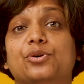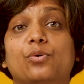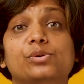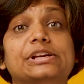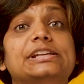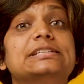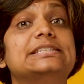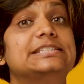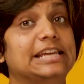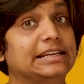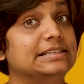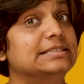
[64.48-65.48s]
code in a
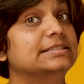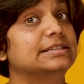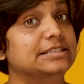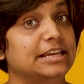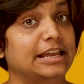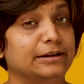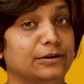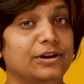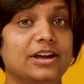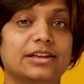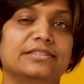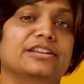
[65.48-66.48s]
stateless container,
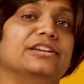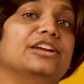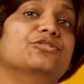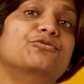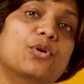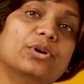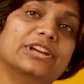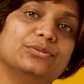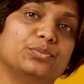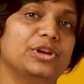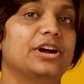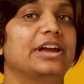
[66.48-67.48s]
then invoke it
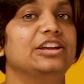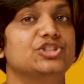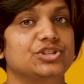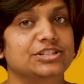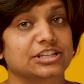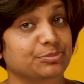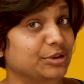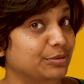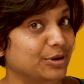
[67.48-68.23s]
via HTTP